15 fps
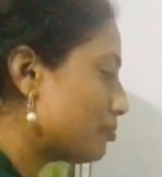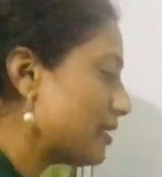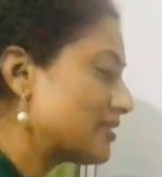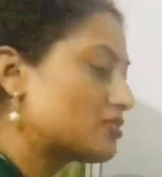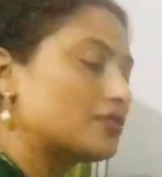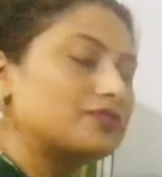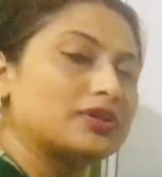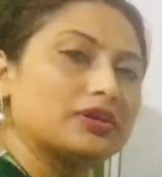
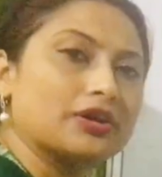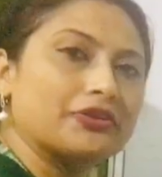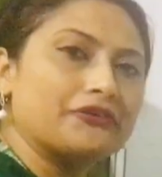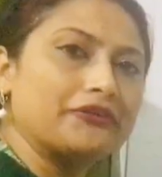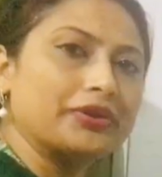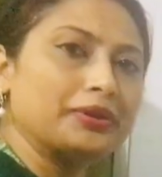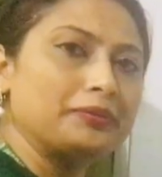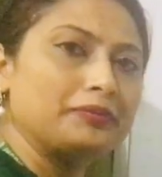parts of the
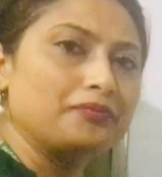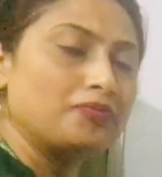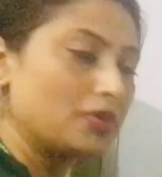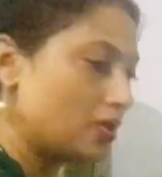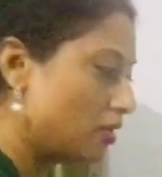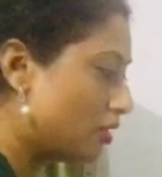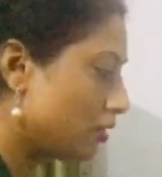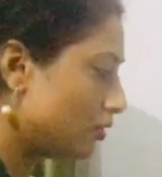country
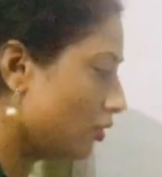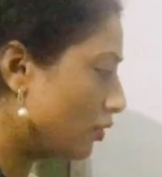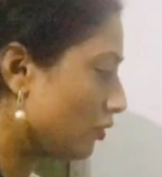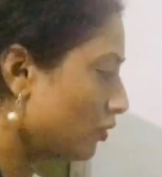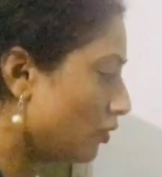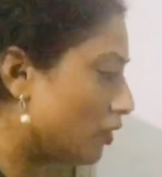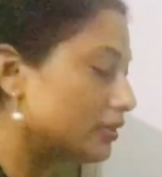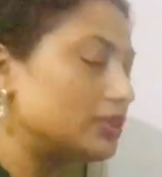
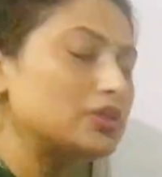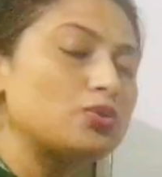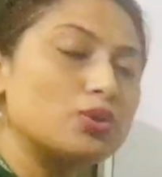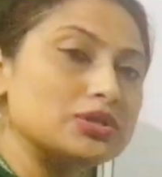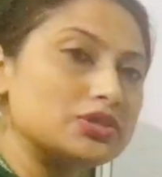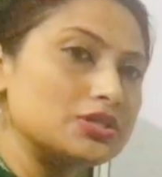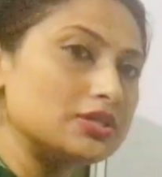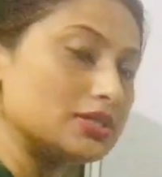or the
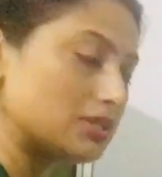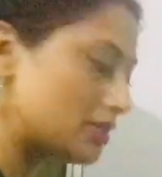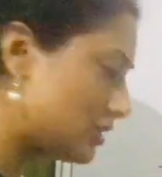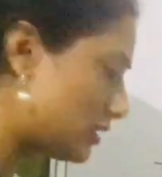continent.